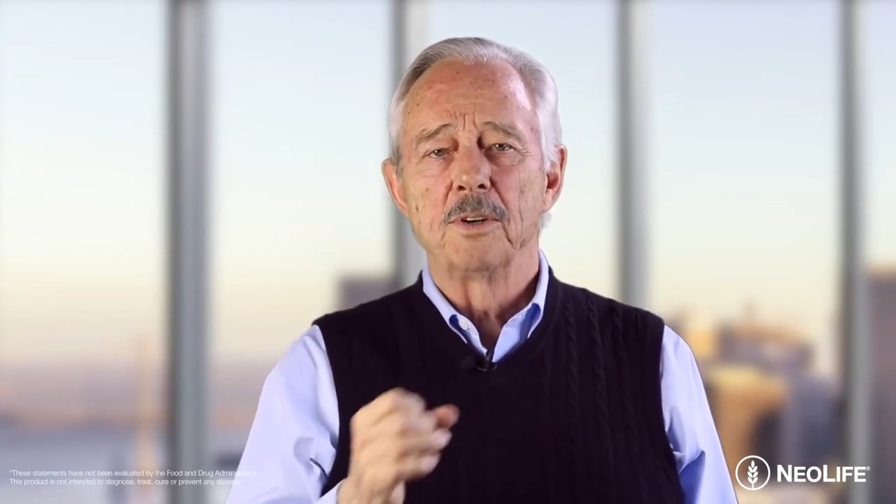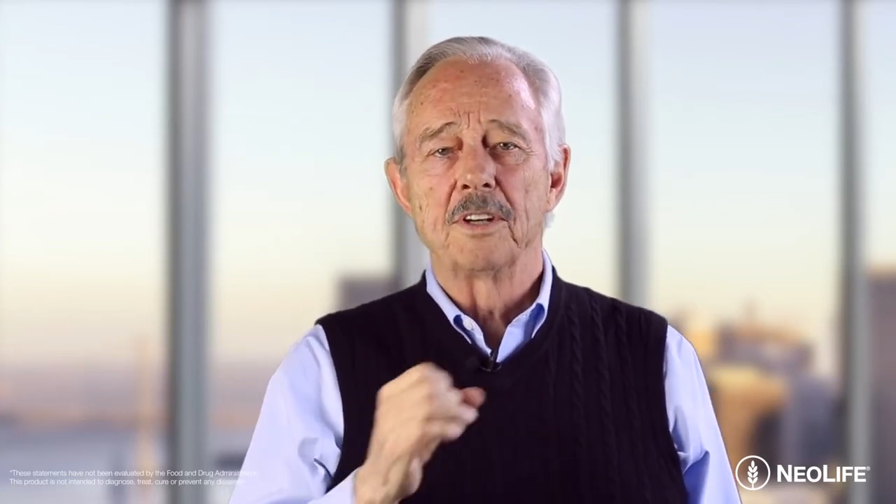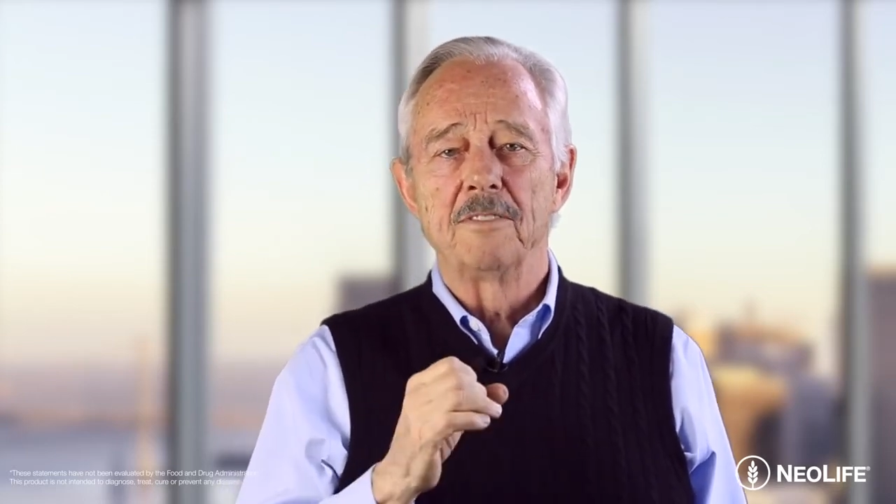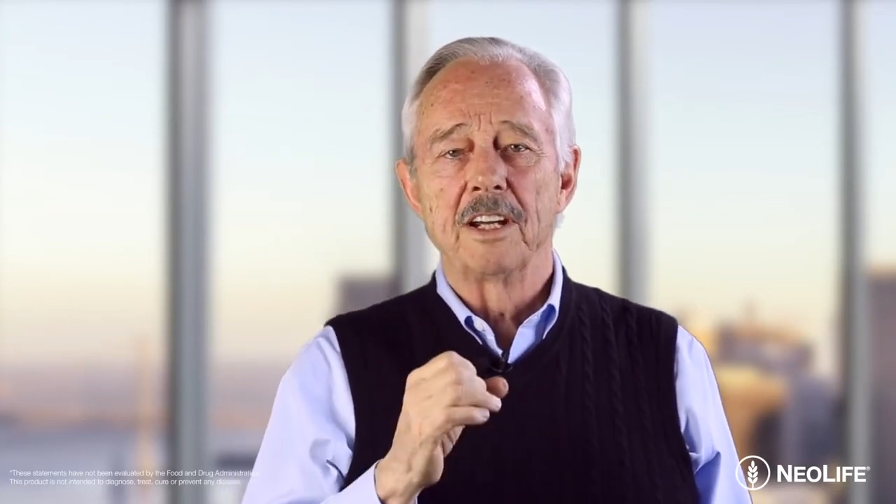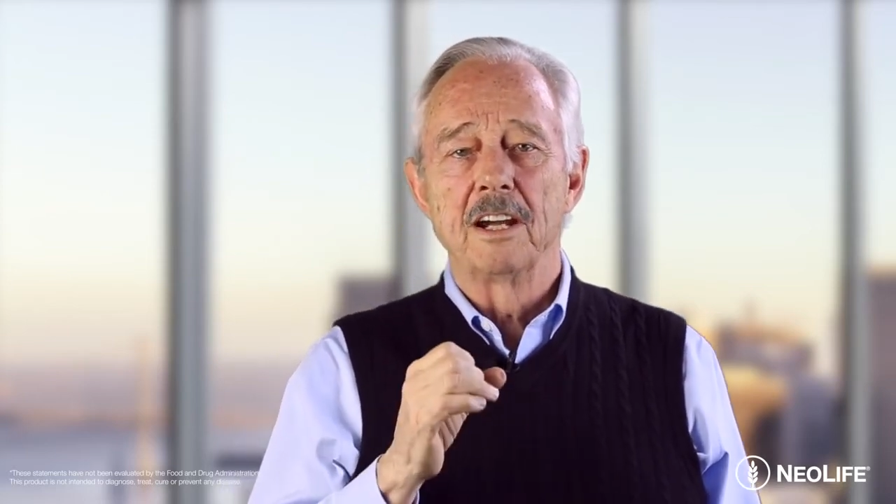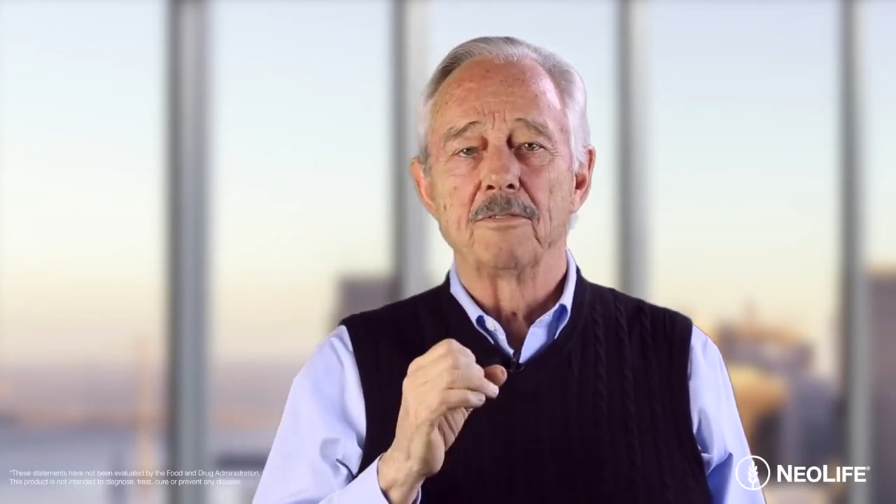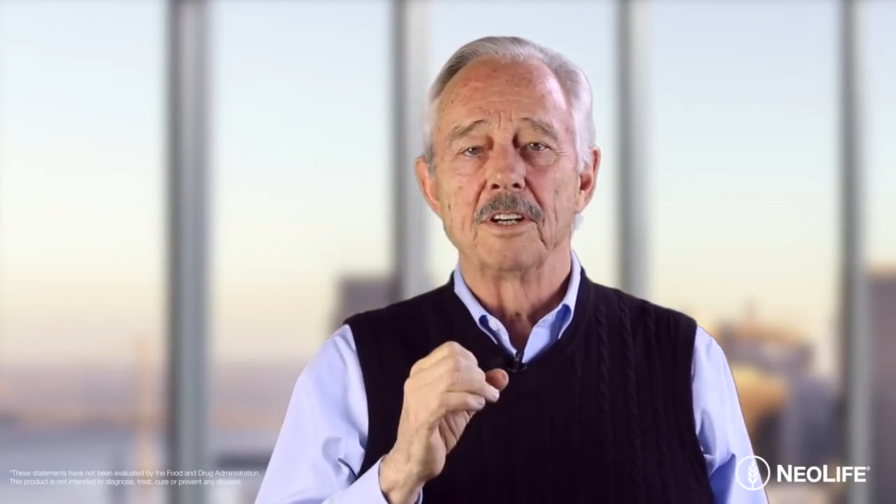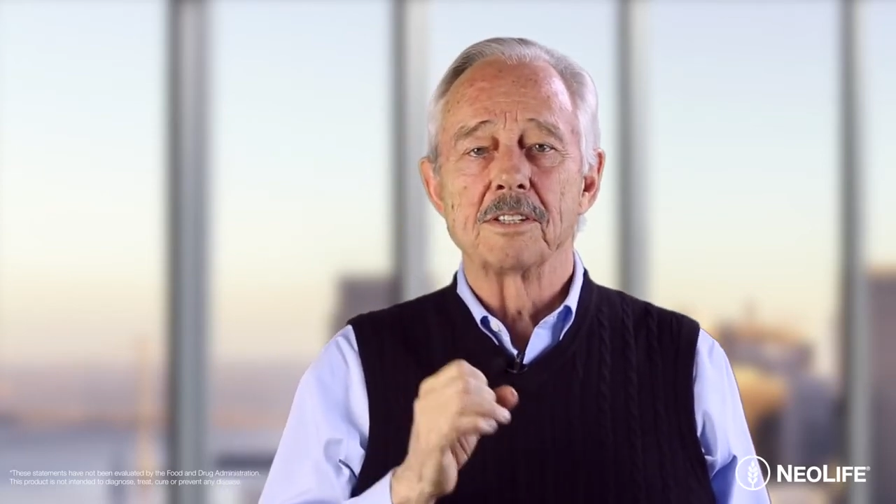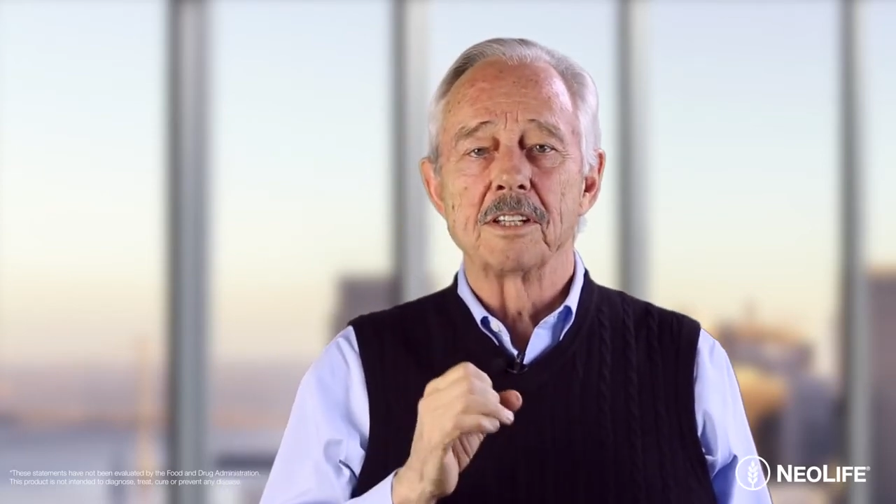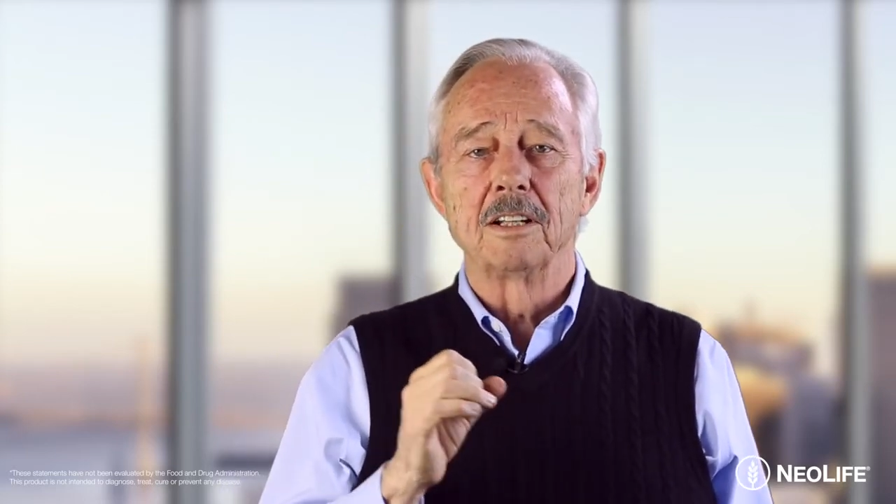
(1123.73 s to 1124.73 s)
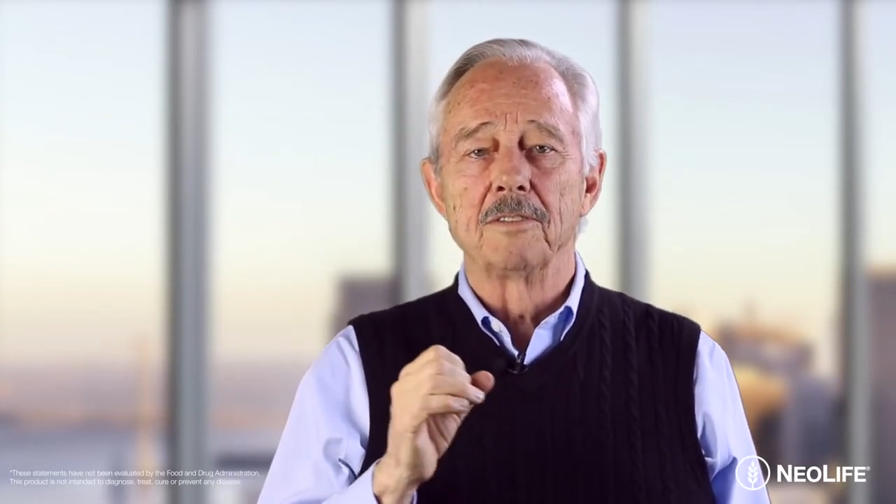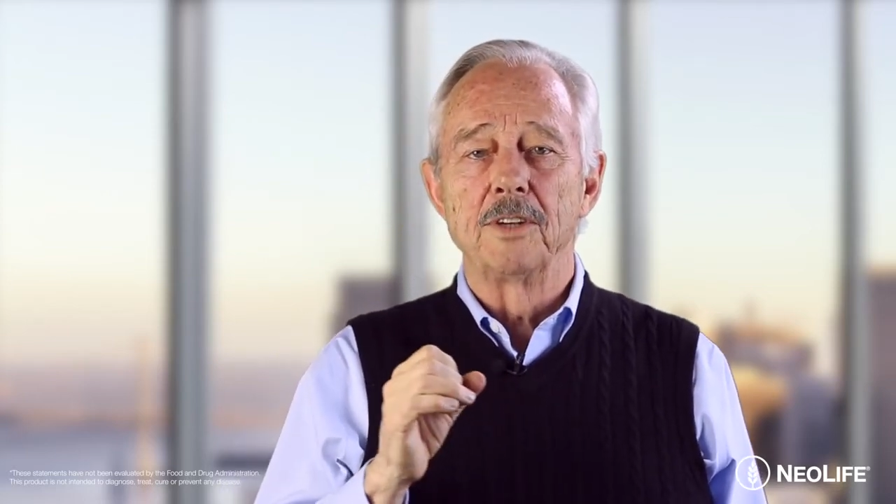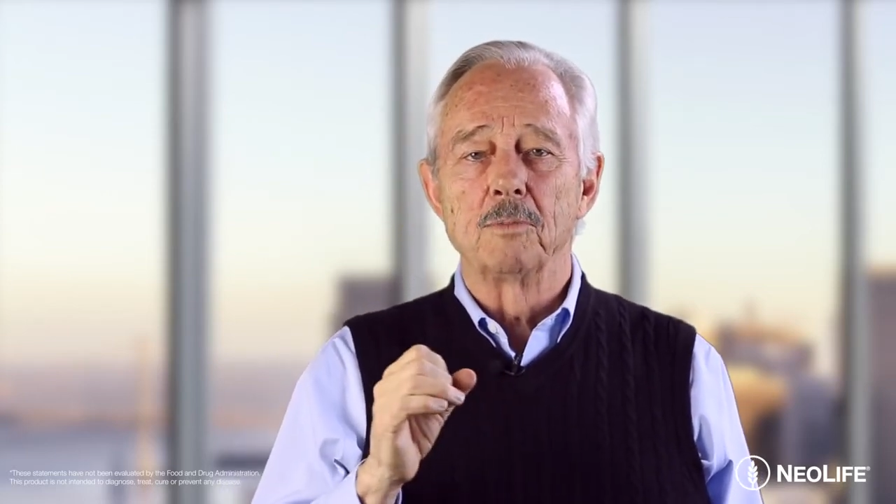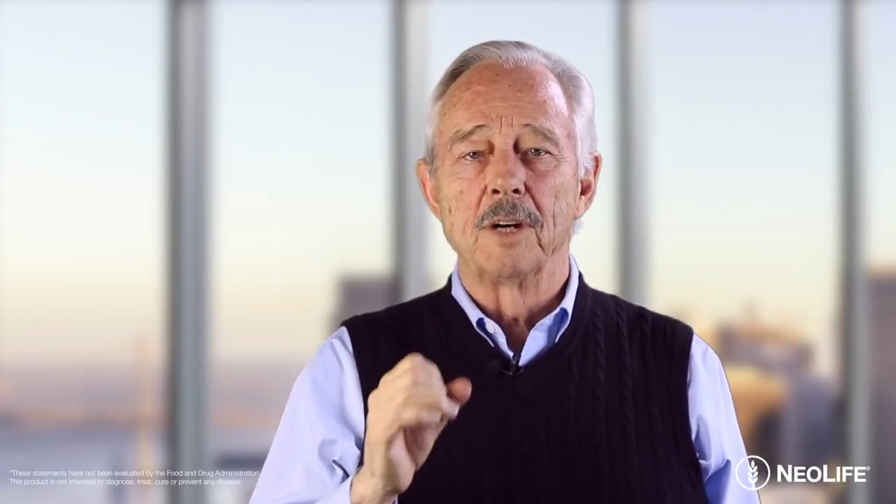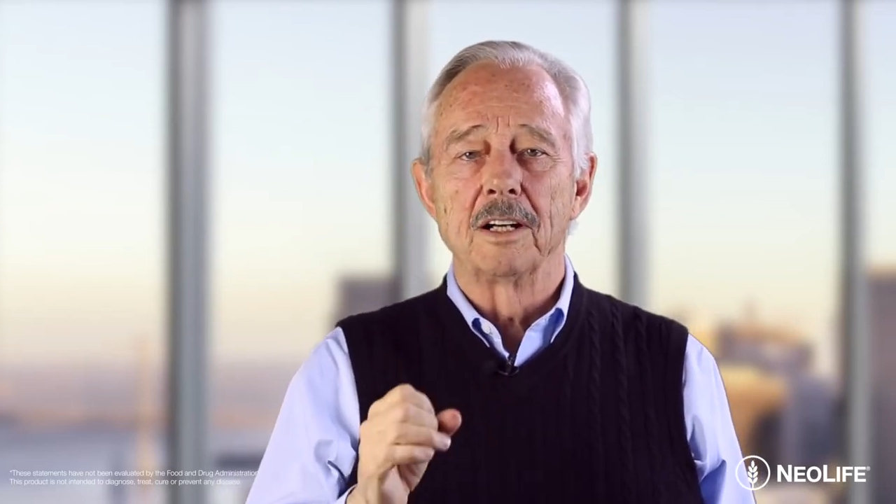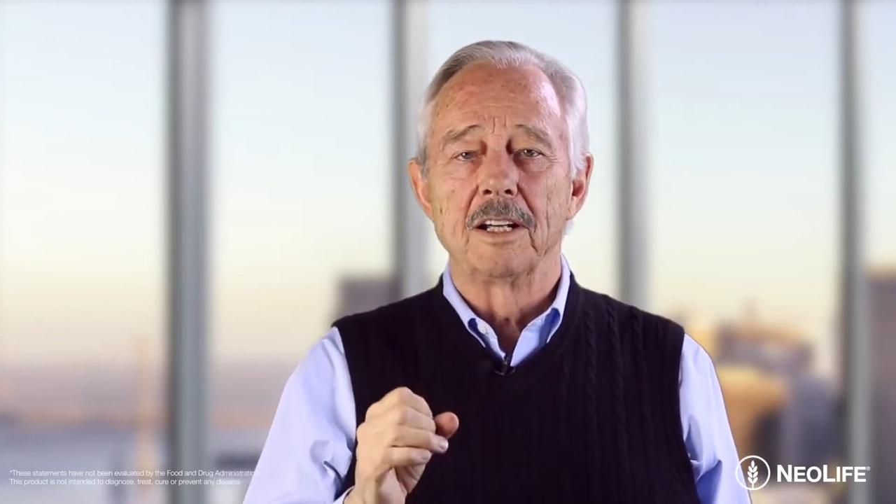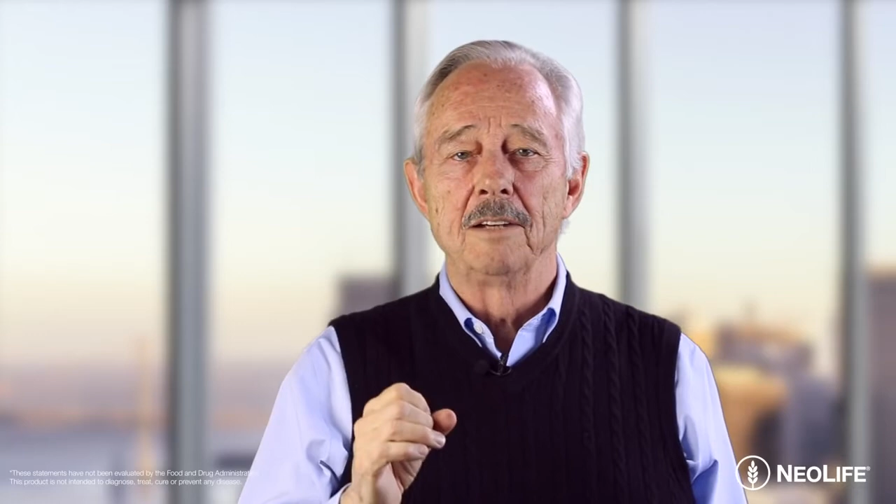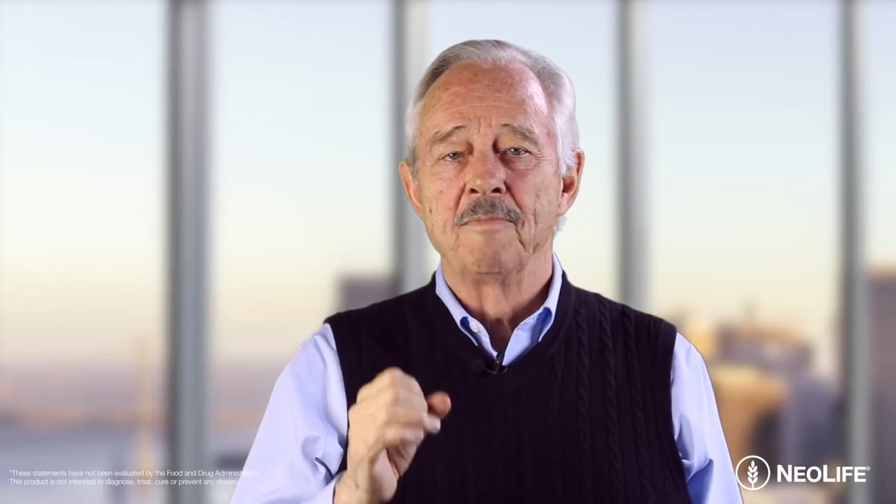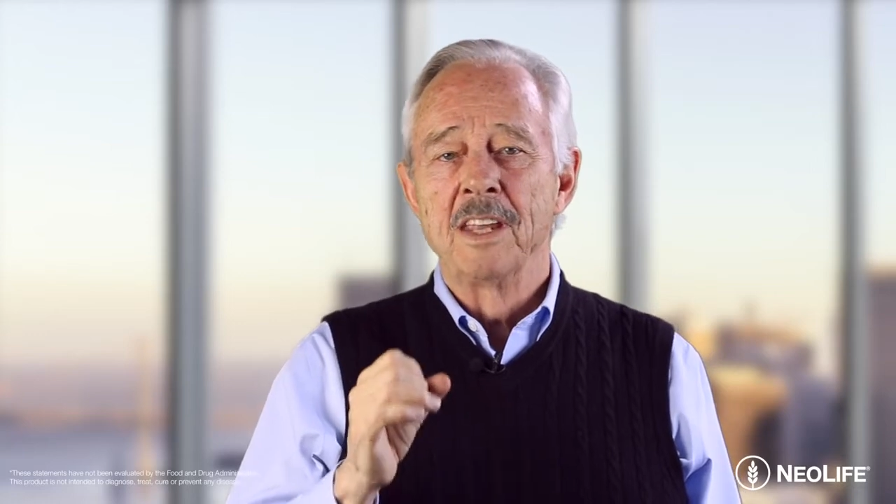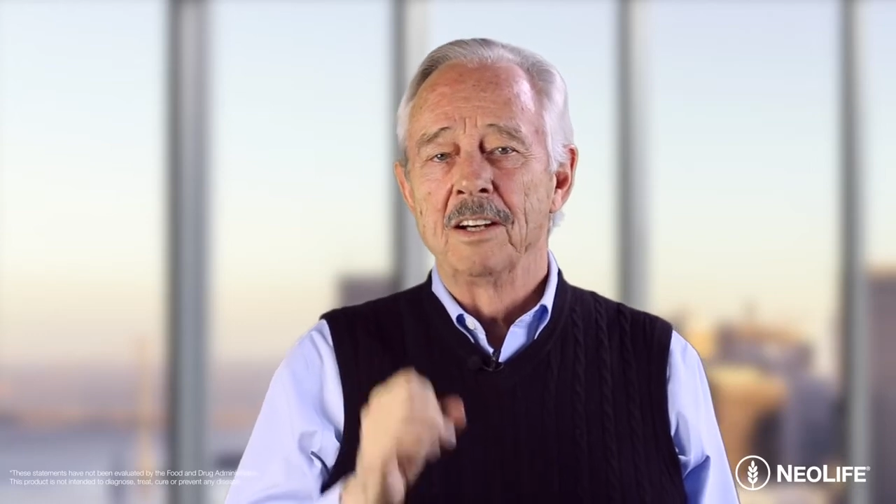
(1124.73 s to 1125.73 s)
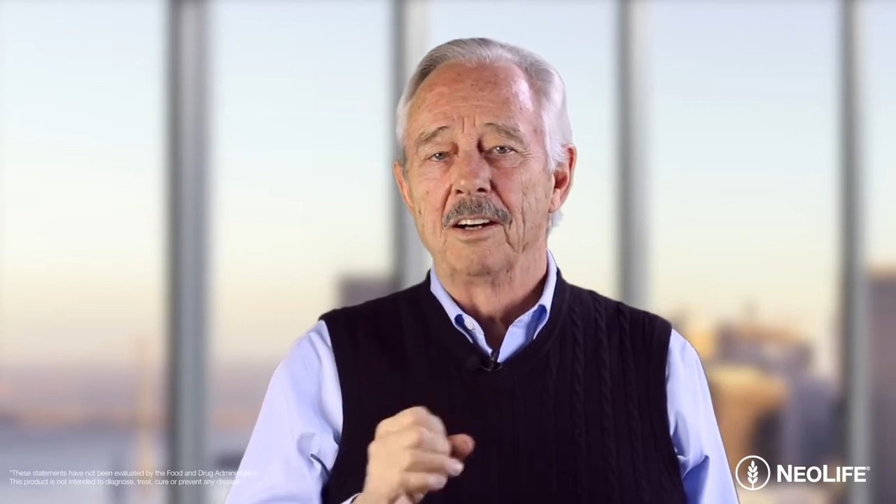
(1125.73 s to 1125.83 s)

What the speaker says: you're giving every cell of your body